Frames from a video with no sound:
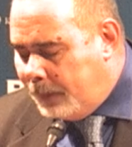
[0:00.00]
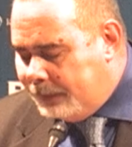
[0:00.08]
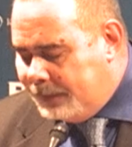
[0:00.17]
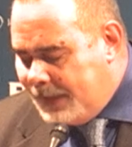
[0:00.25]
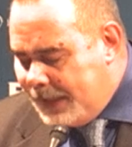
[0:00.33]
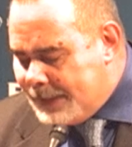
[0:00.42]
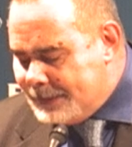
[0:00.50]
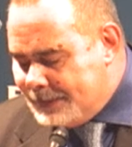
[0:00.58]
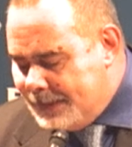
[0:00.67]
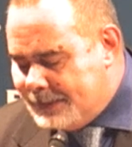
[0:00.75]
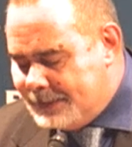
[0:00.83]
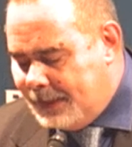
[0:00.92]
this
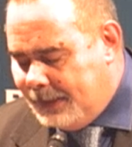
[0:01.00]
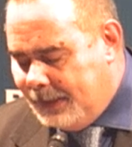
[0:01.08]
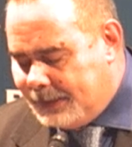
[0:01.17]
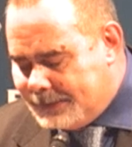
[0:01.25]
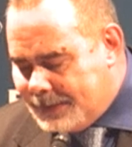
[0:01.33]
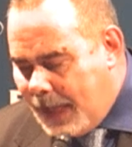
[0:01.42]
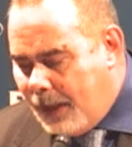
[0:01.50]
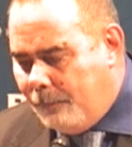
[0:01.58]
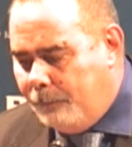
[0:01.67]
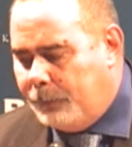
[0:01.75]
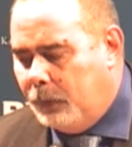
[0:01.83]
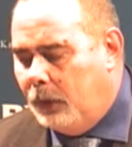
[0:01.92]
is an
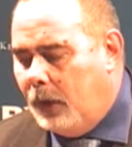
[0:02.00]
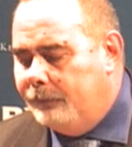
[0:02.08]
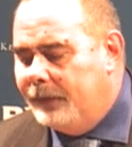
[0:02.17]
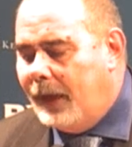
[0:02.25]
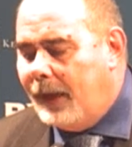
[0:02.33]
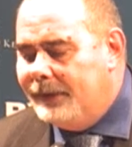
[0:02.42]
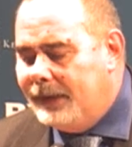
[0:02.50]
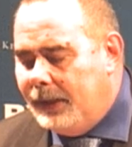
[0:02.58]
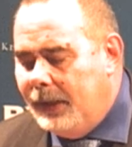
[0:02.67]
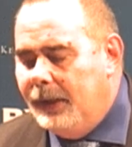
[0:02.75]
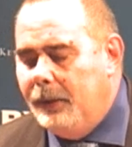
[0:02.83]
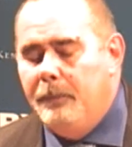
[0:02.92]
example of
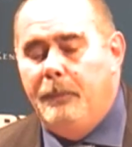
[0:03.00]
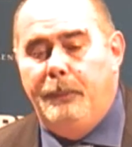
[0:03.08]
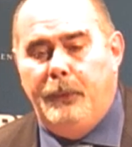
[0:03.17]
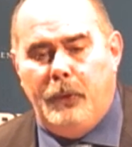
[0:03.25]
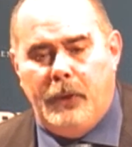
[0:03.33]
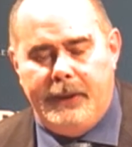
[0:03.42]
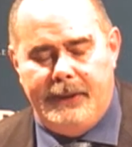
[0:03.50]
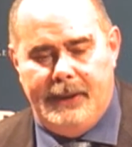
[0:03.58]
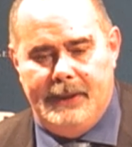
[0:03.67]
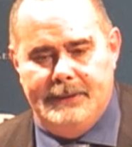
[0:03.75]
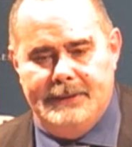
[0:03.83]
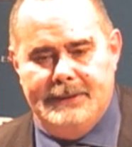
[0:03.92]
the
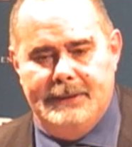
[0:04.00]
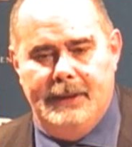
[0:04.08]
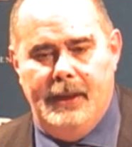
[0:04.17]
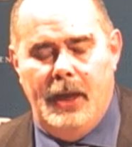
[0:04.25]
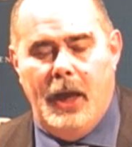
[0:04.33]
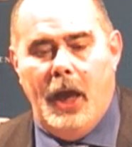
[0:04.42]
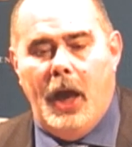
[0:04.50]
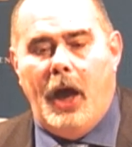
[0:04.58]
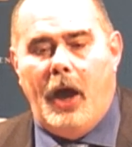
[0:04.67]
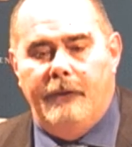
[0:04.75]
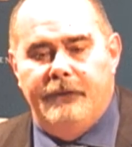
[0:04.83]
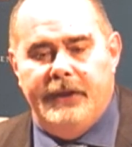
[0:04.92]
importance
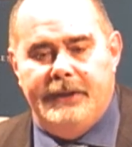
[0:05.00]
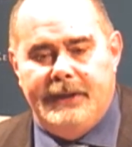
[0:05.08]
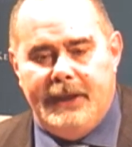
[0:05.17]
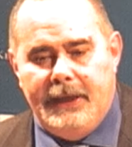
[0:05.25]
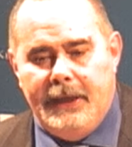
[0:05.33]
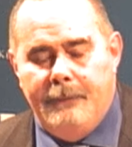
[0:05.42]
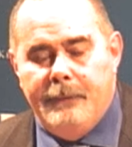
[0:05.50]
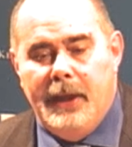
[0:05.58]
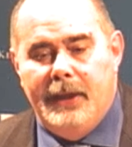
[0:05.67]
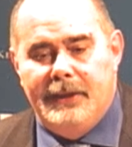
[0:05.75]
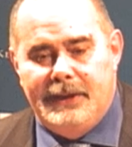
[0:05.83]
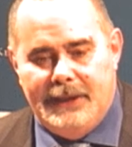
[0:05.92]
of the,
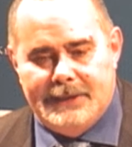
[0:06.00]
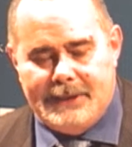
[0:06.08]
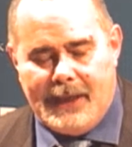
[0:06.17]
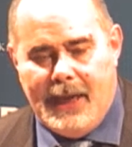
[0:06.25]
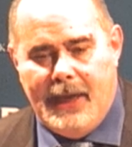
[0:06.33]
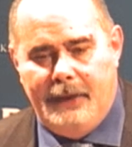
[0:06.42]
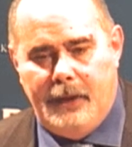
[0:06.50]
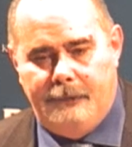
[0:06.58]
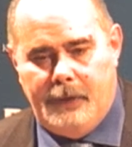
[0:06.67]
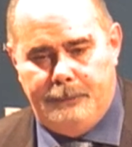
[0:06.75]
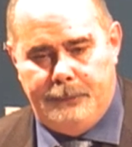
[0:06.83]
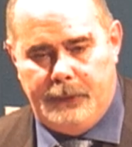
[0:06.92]
this kind of,
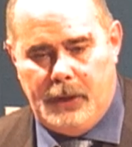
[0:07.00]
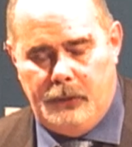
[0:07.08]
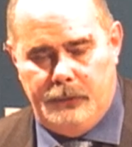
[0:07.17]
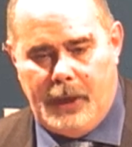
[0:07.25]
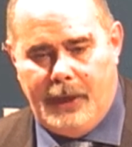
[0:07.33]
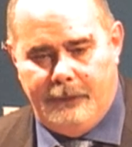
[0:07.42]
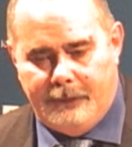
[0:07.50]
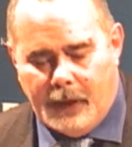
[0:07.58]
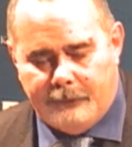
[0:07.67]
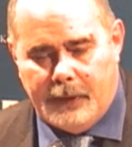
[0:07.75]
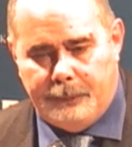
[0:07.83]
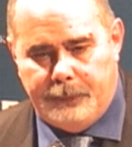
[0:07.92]
appro of,
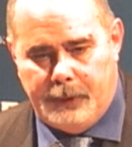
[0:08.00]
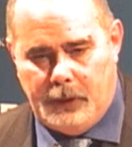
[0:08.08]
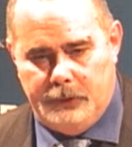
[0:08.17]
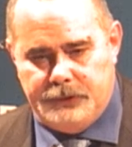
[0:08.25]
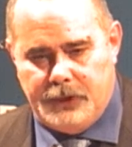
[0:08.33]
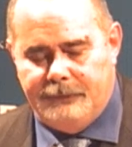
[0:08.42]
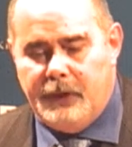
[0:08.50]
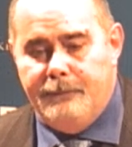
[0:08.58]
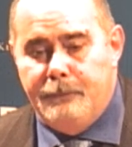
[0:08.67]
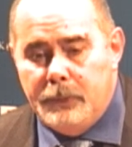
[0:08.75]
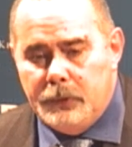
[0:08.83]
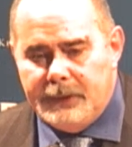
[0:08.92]
of approach, of a
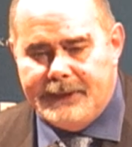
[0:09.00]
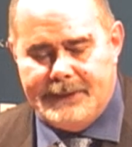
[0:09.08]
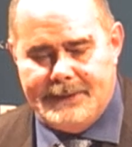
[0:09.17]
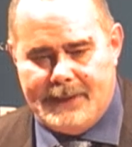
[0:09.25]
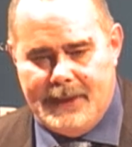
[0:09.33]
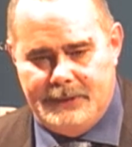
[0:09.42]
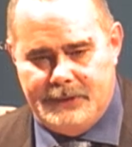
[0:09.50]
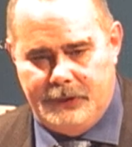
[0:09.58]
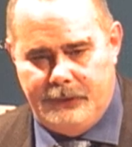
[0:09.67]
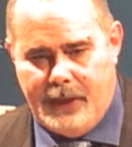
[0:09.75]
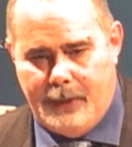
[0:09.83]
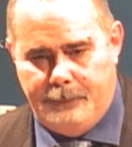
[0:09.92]

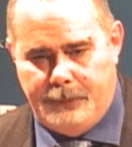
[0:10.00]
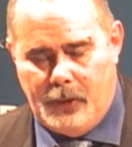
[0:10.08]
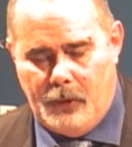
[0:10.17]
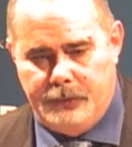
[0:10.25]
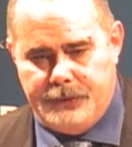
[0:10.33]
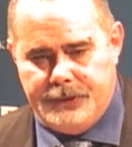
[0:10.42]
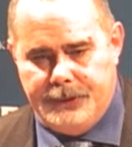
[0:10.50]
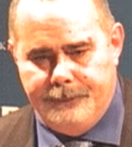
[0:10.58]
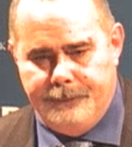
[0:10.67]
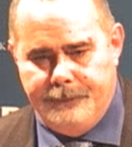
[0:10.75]
multisensory approach.